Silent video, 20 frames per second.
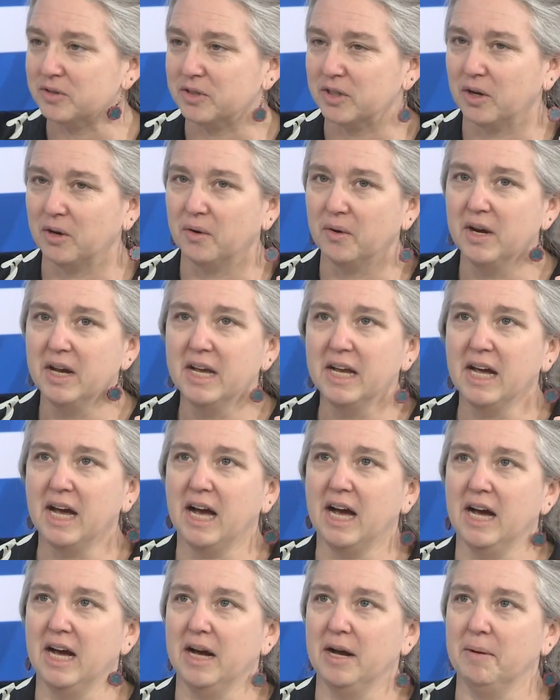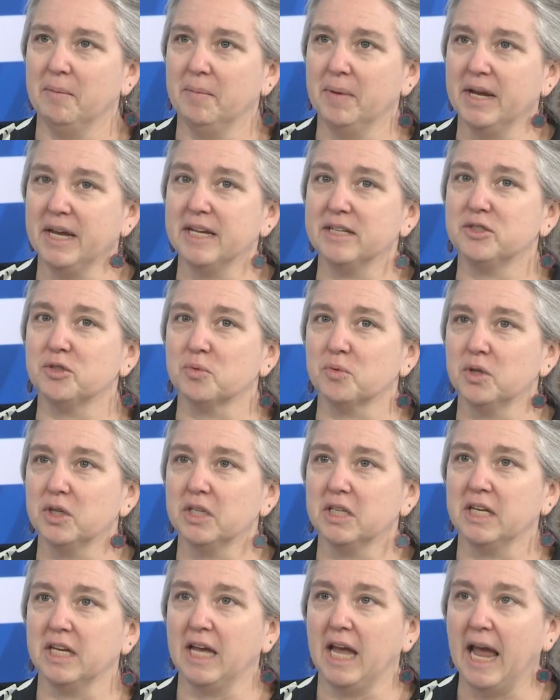So um, it's
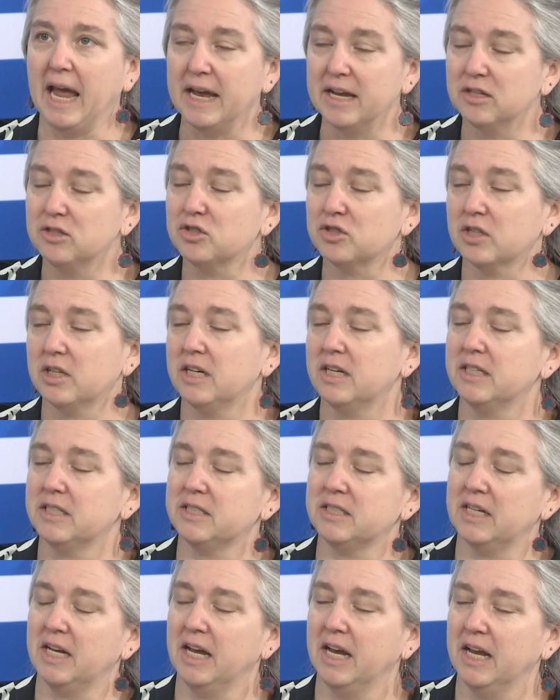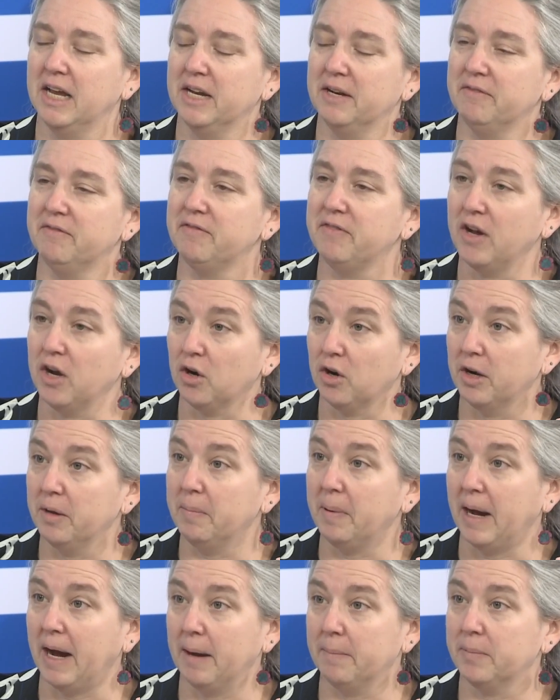really ageless and very
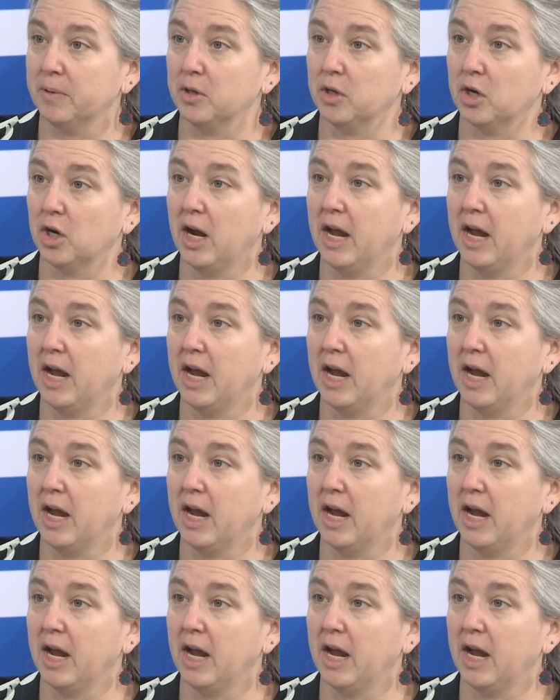popular.